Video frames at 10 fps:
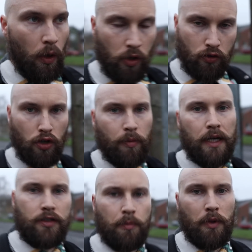I want to talk
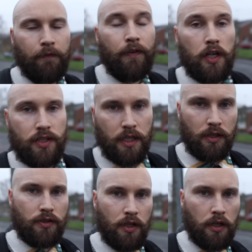about some of the first
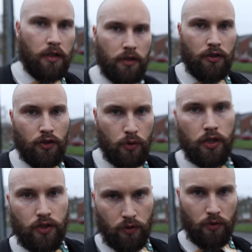things that you
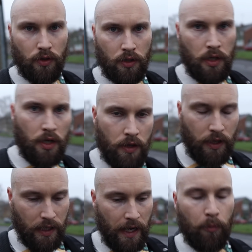can do
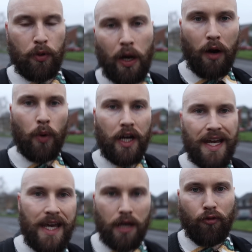that can help you out, and we're going to
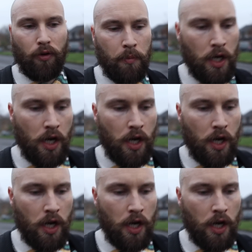hear from